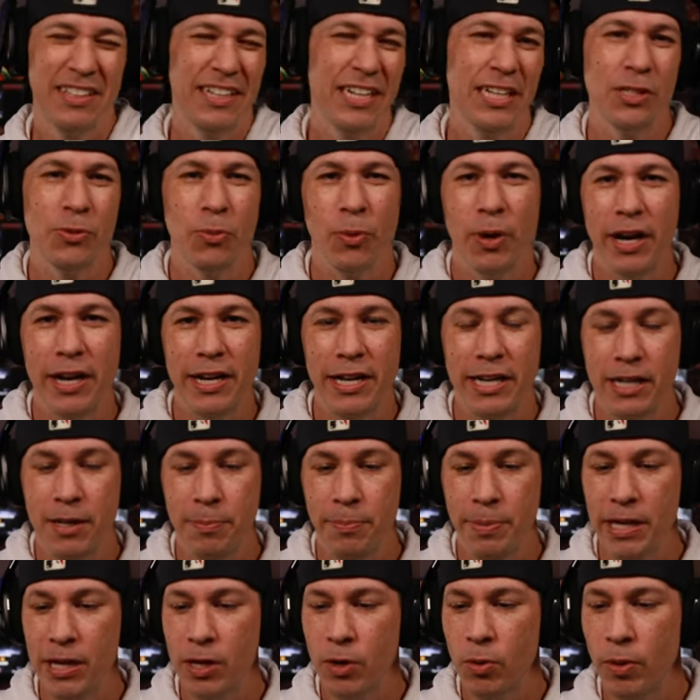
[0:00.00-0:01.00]
get to where I need to
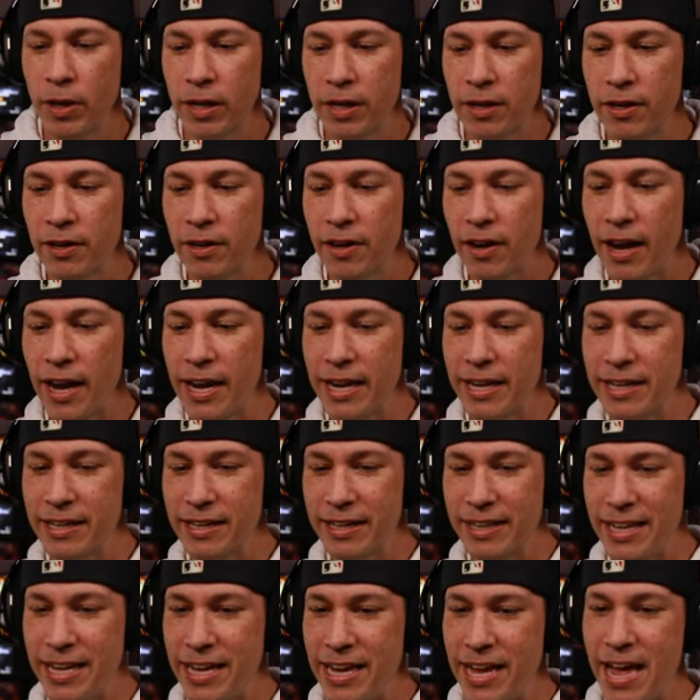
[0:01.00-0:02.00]
be quicker. I
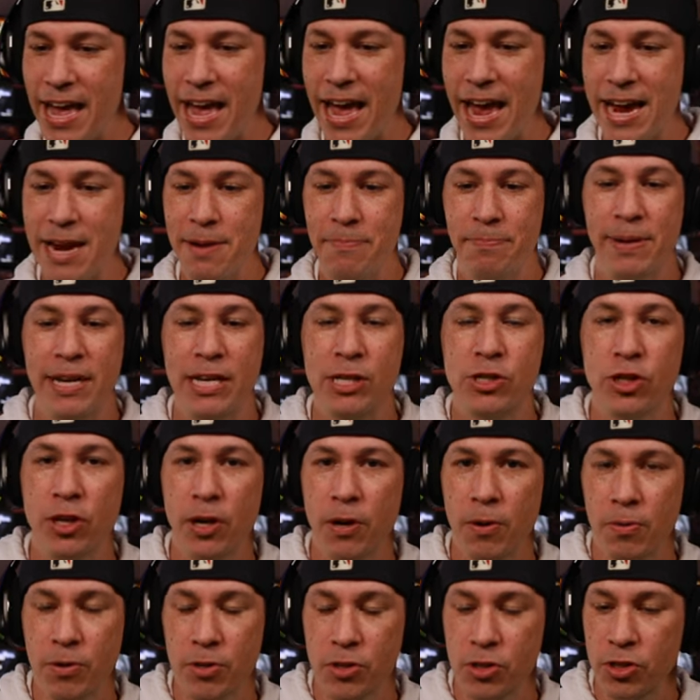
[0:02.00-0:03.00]
can get eight
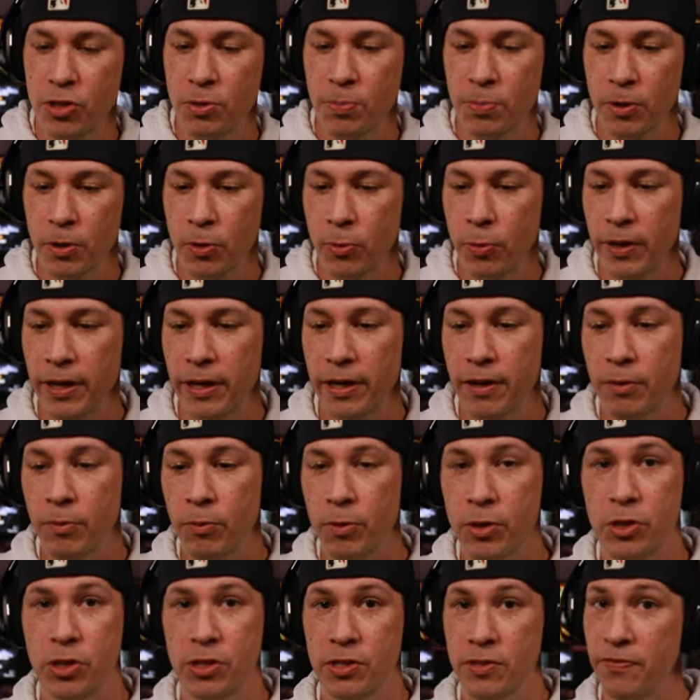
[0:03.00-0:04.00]
beachgoers super quick,
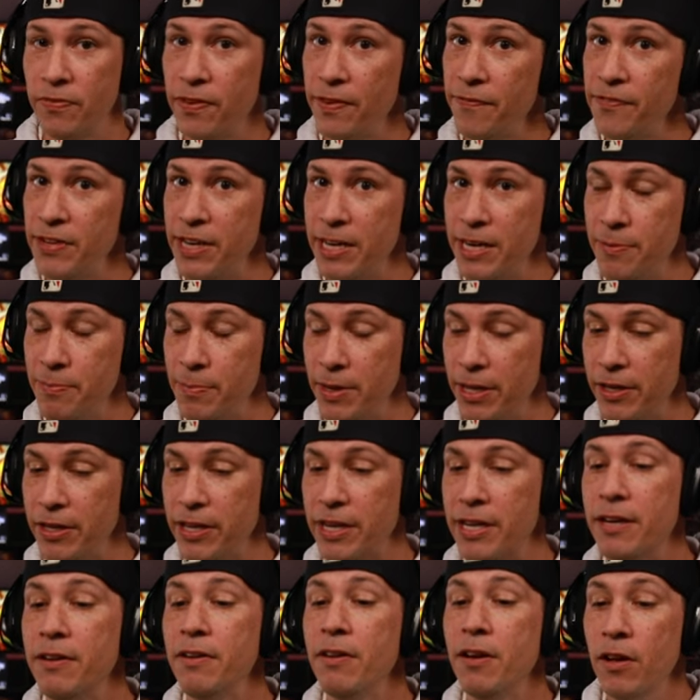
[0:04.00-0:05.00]
which is 15
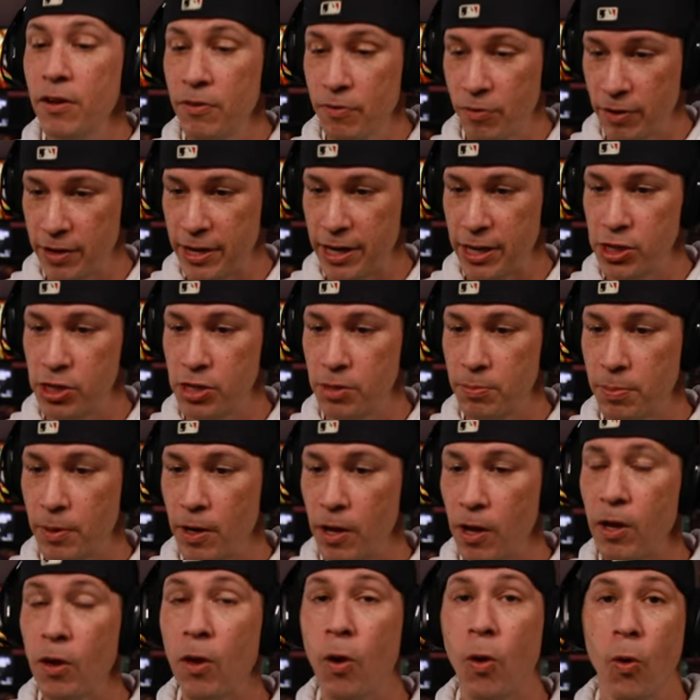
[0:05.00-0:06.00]
million for an extra
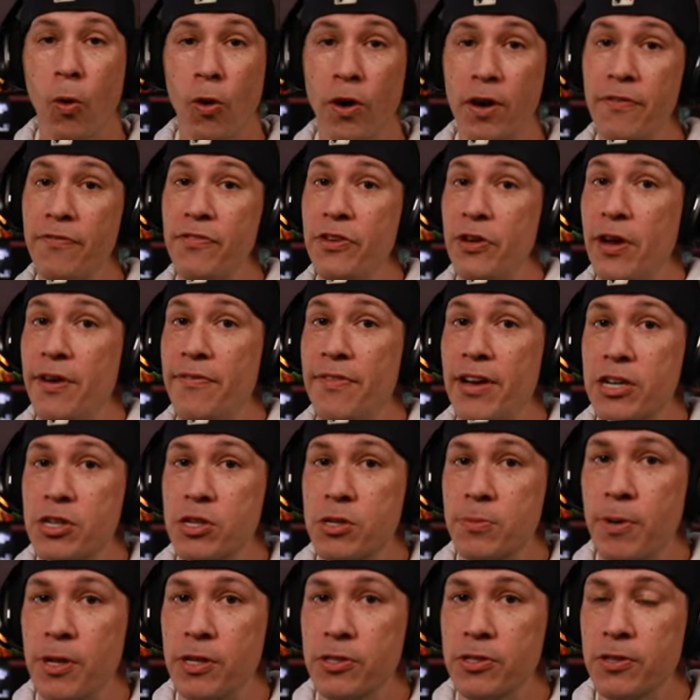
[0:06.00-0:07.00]
ball. Or if you have
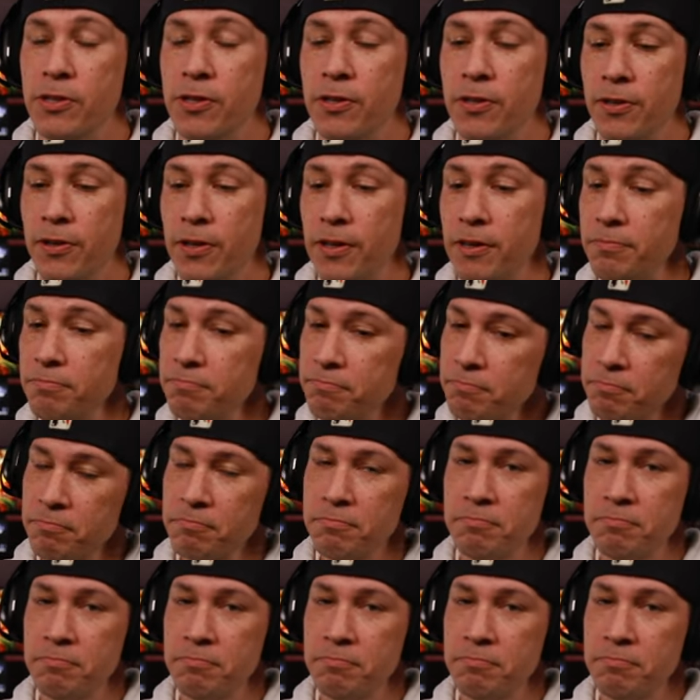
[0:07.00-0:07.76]
extra balls turned on,